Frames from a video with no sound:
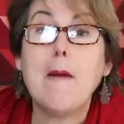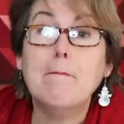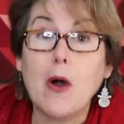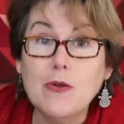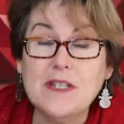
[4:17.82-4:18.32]
A
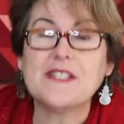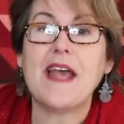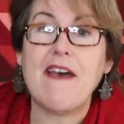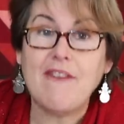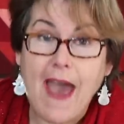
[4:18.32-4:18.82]
bonus
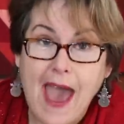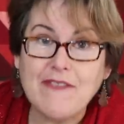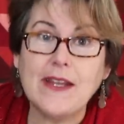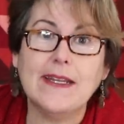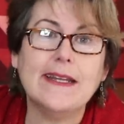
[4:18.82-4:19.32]
of
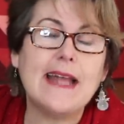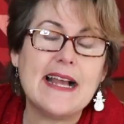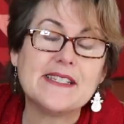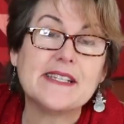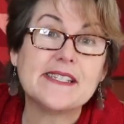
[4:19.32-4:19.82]
having it
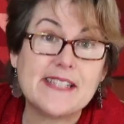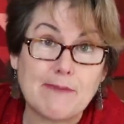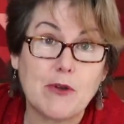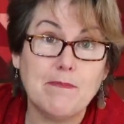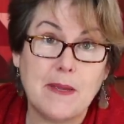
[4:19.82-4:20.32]
as a
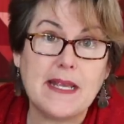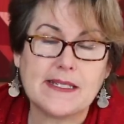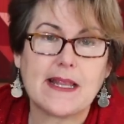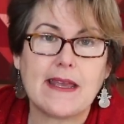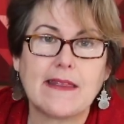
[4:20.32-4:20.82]
separate
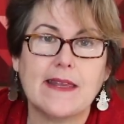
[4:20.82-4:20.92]
piece like